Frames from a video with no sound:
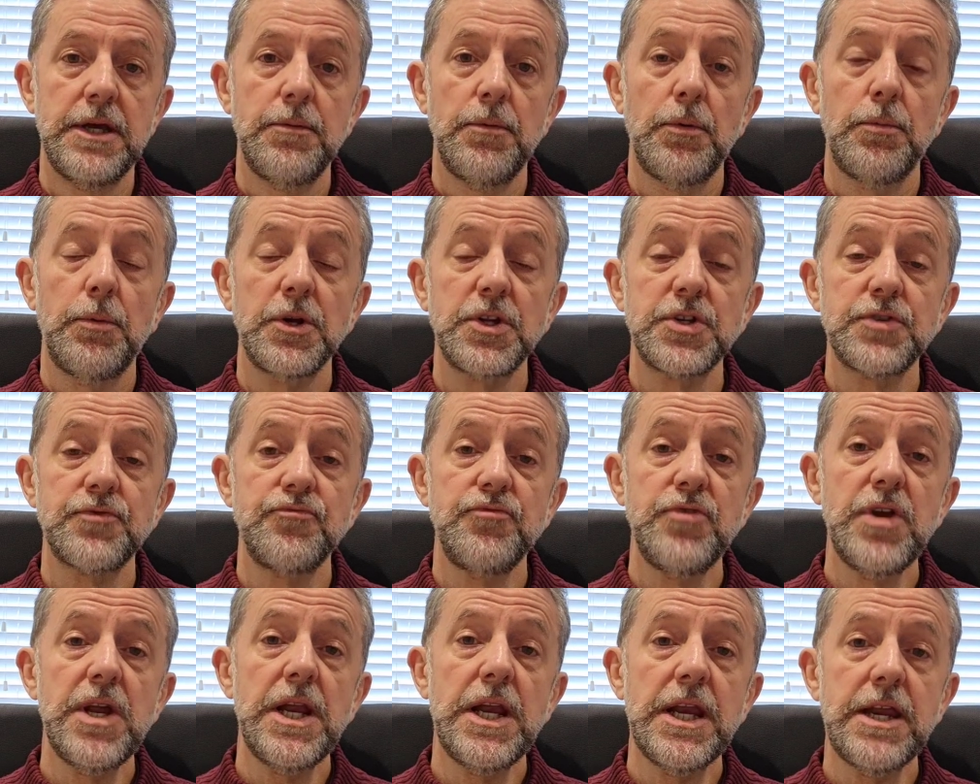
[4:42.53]
But what is
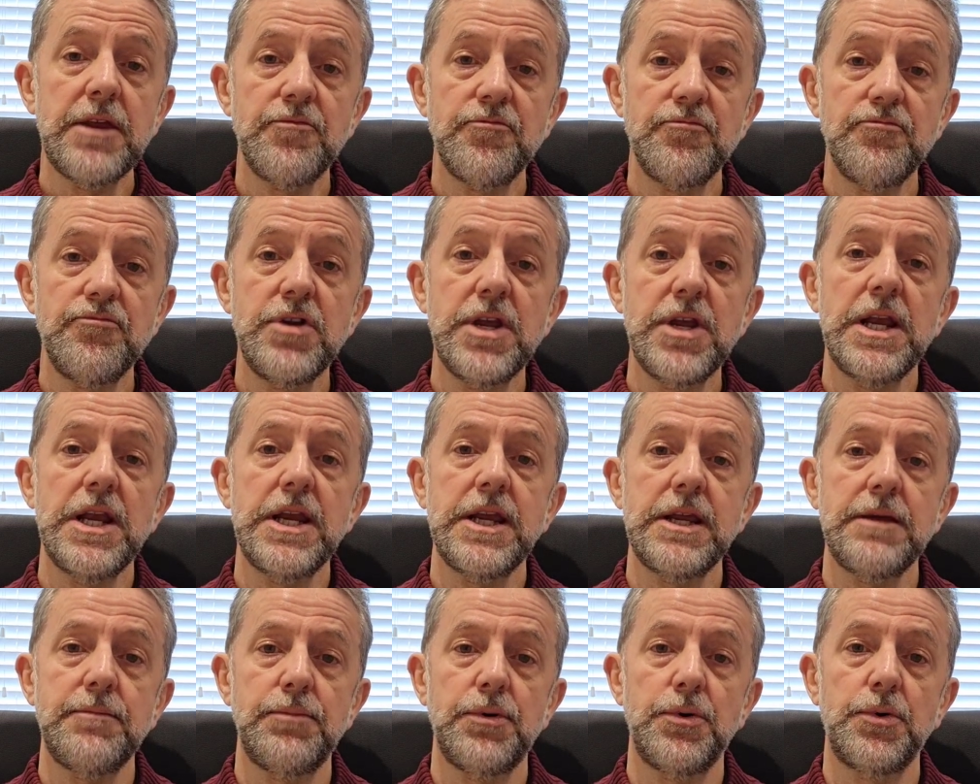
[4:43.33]
really
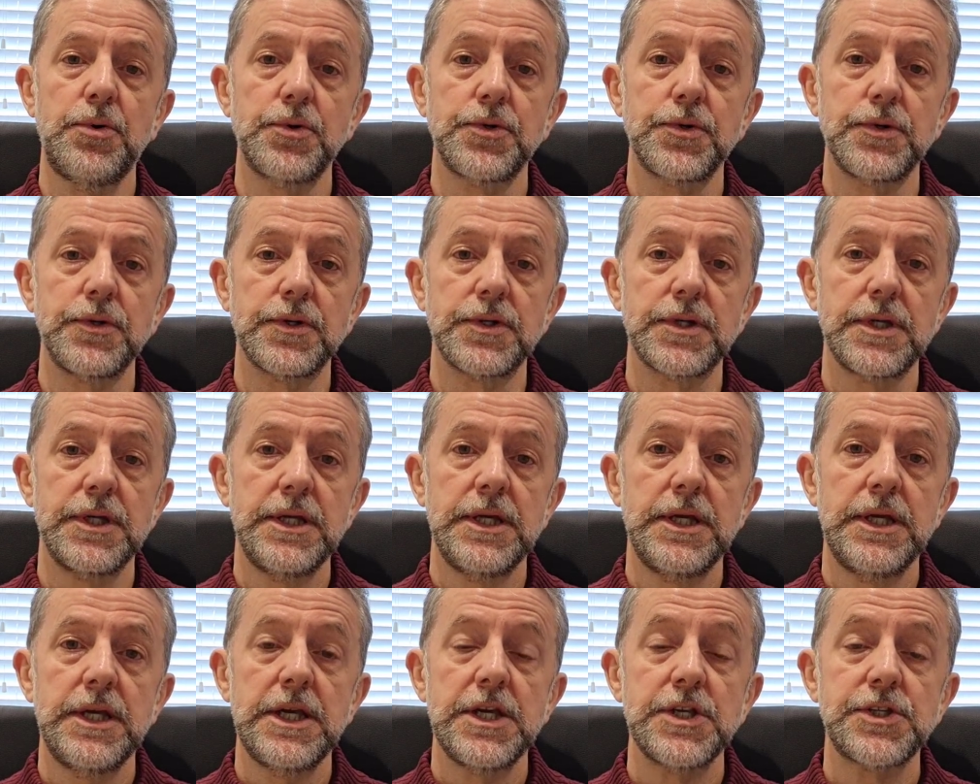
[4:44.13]
important
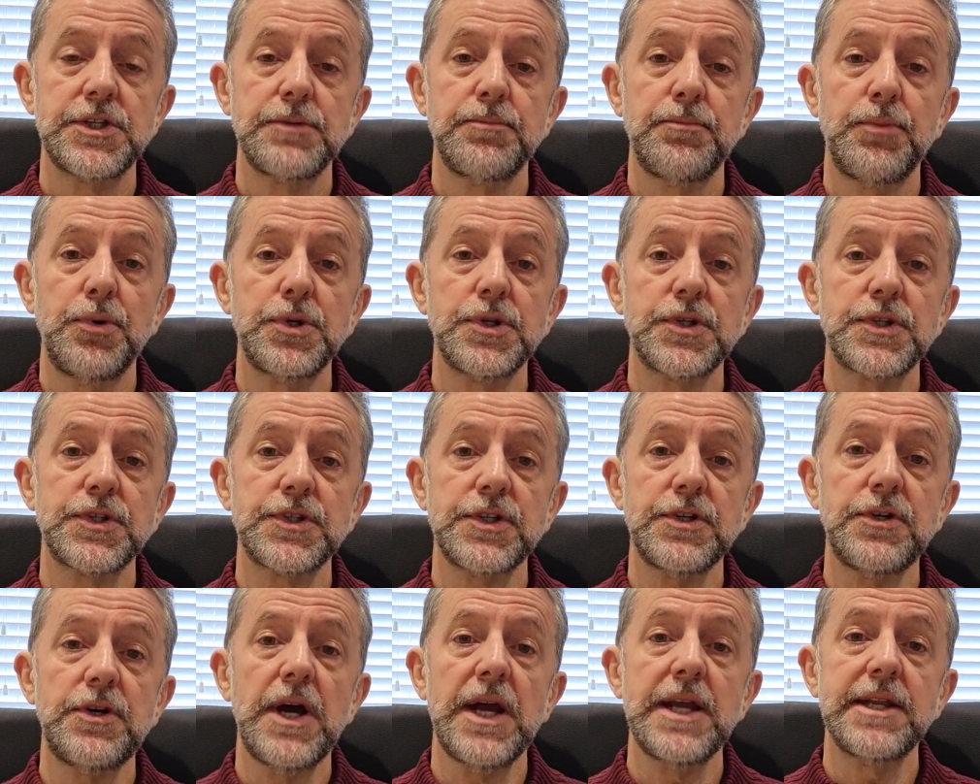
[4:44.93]
is to put
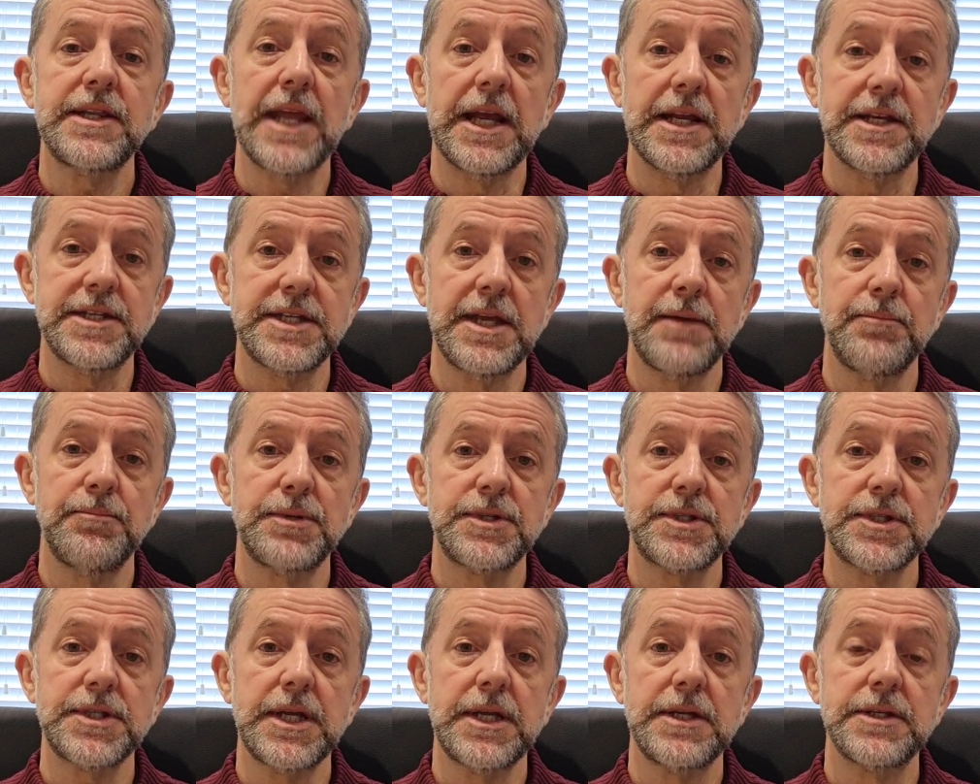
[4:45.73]
aside that
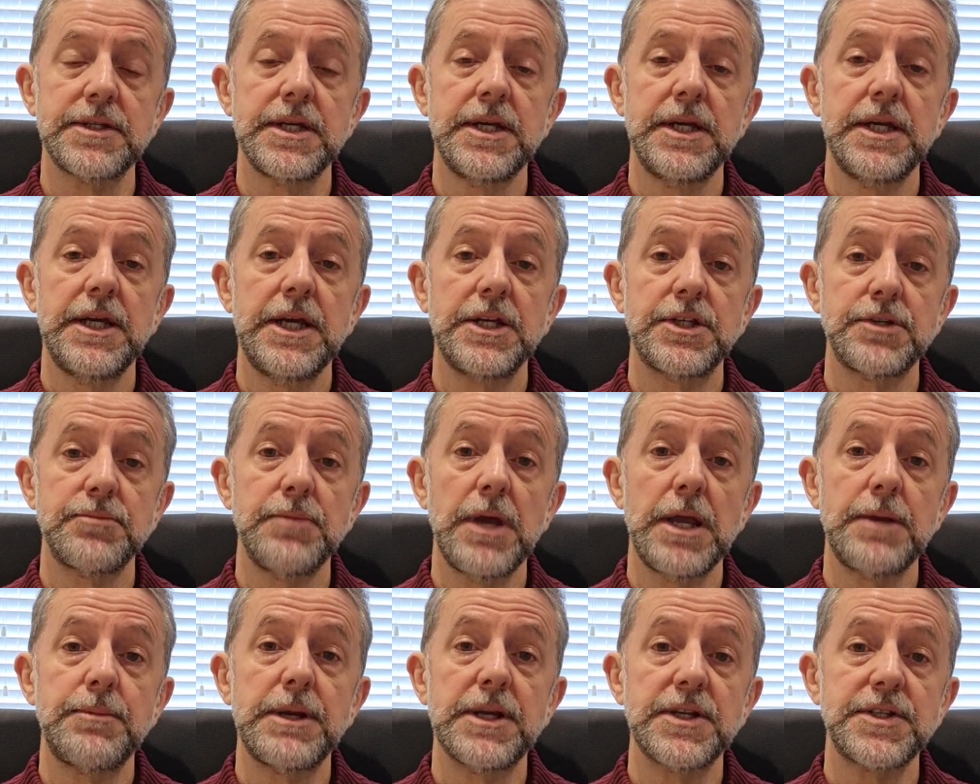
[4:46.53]
10% into
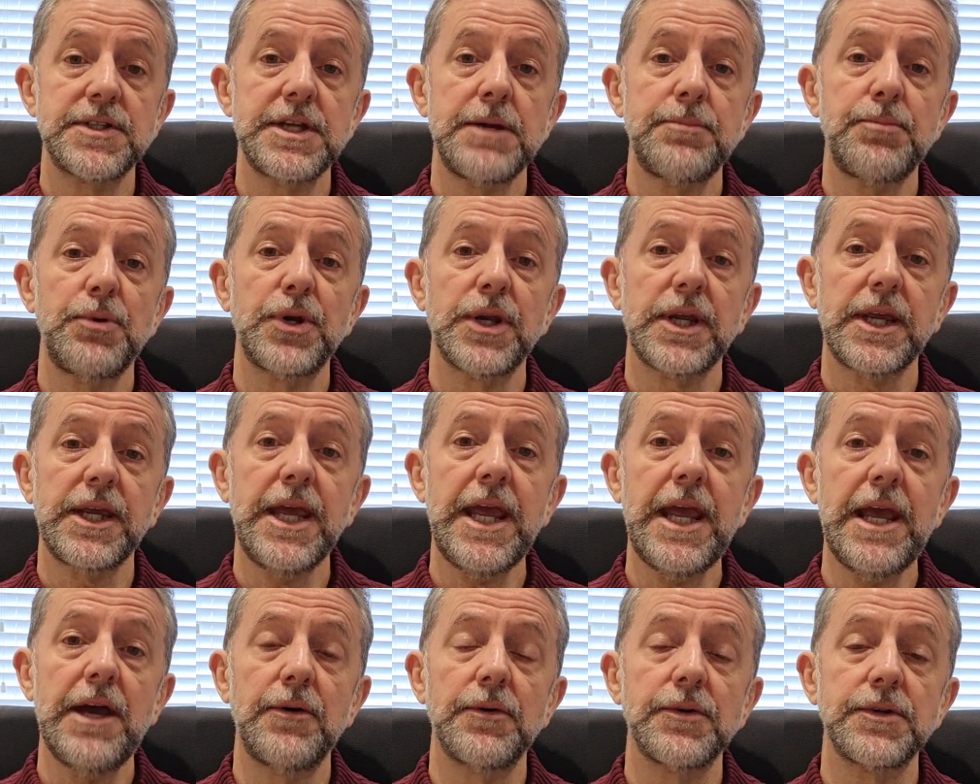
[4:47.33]
maybe a separate
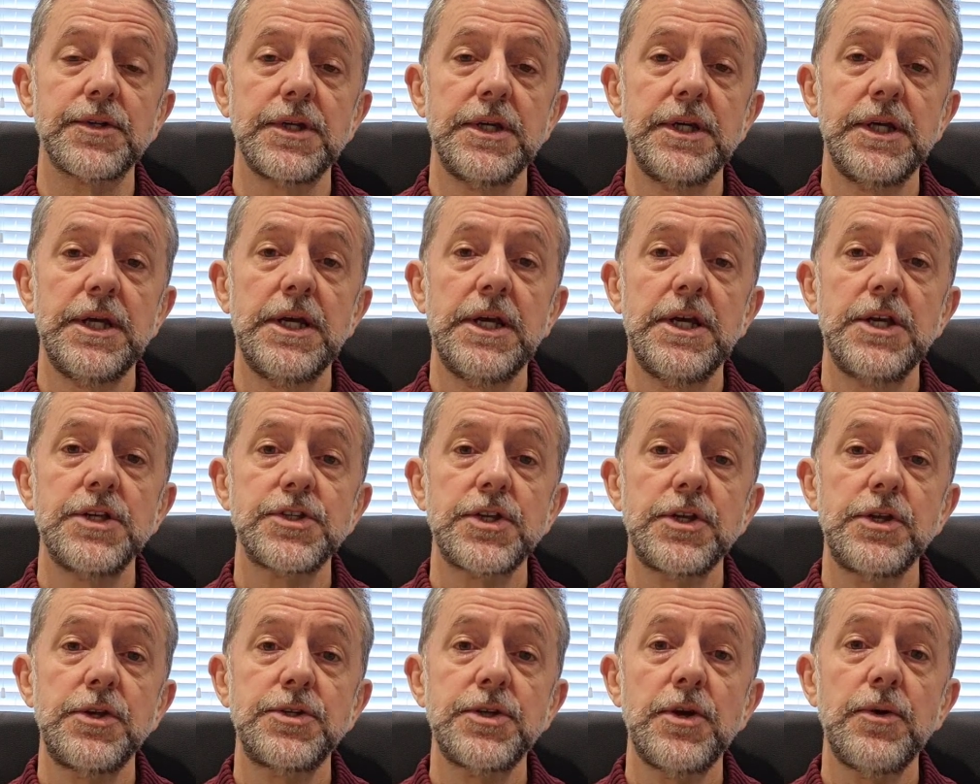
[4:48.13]
account
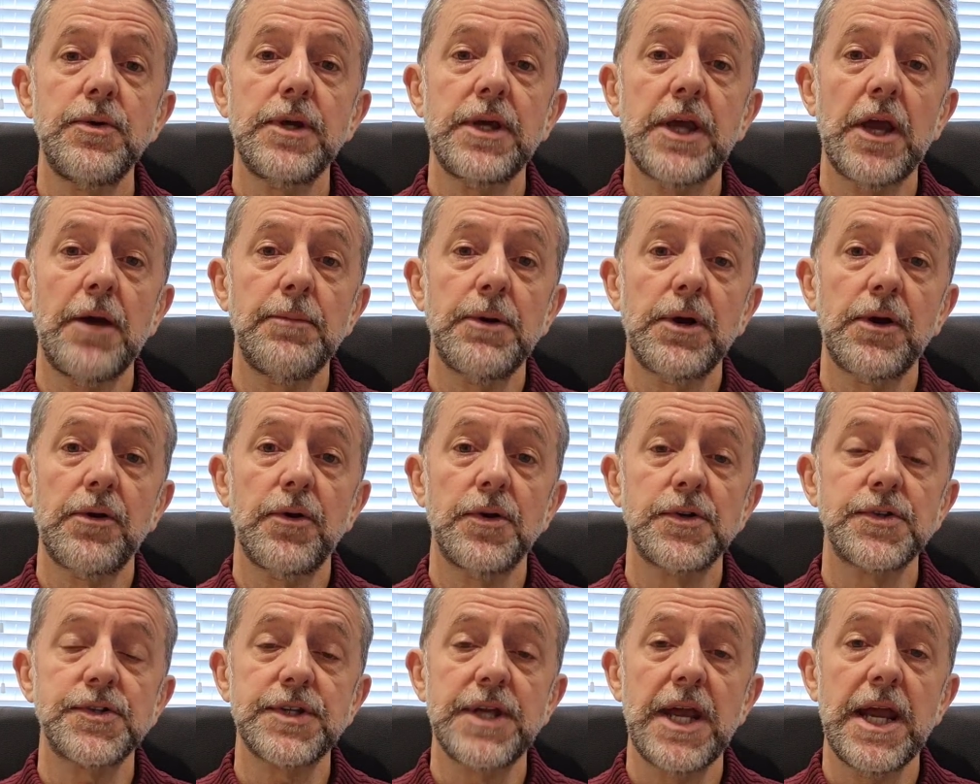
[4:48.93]
so you don't come
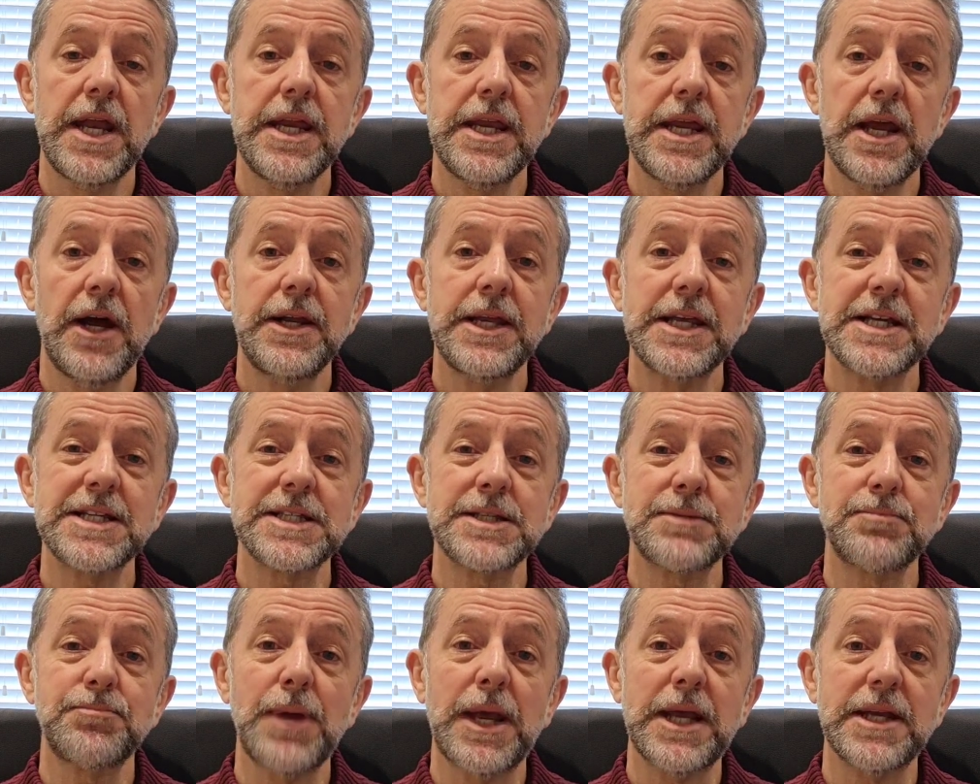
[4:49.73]
across any
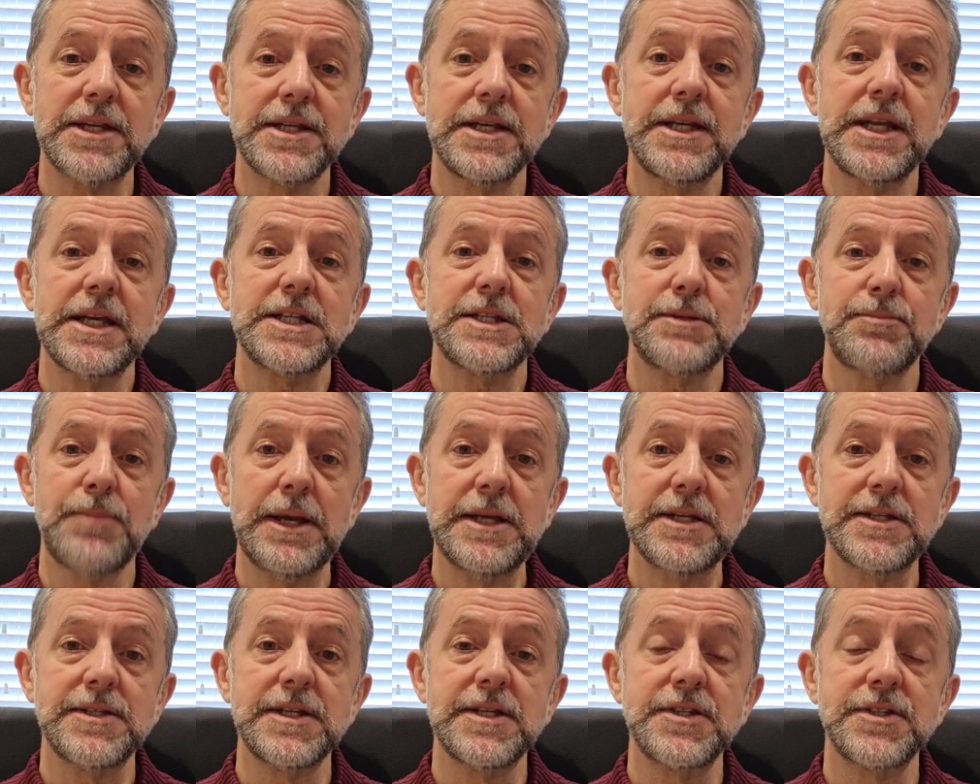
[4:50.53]
unexpected
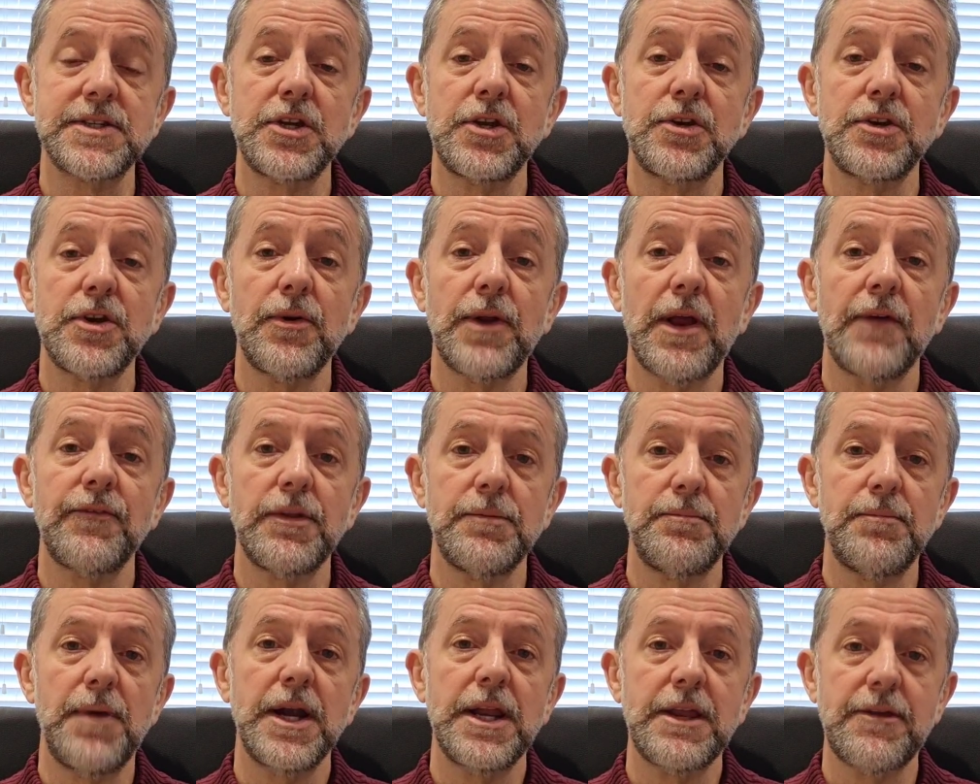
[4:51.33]
expenses that you don't have
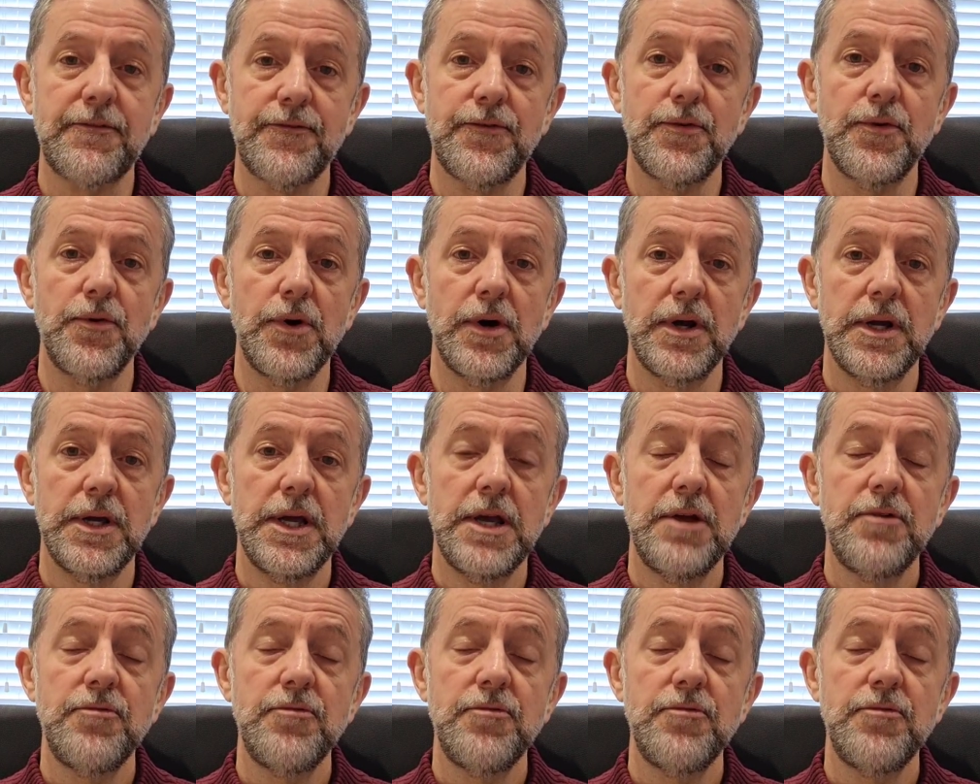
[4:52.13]
the money for.